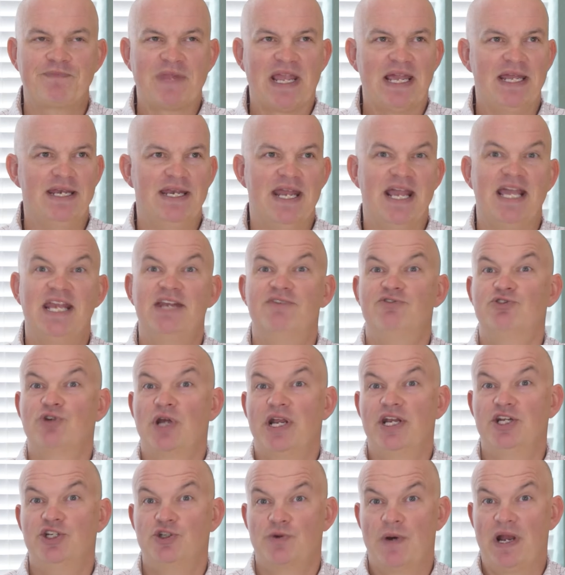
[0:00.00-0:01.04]
negative
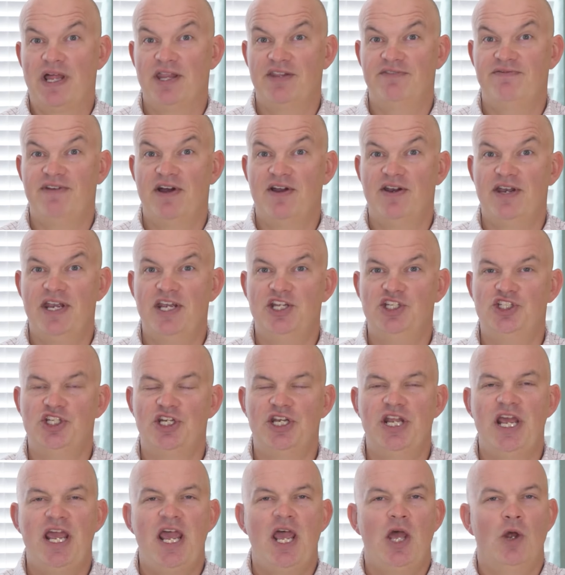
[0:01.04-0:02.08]
drainage around the
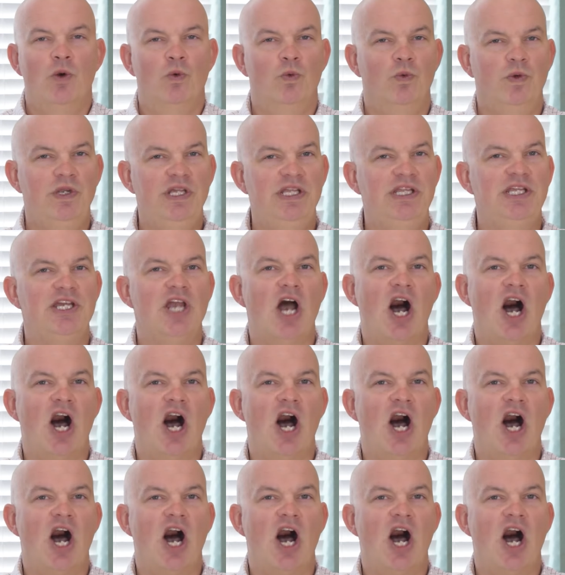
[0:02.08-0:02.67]
foundation, really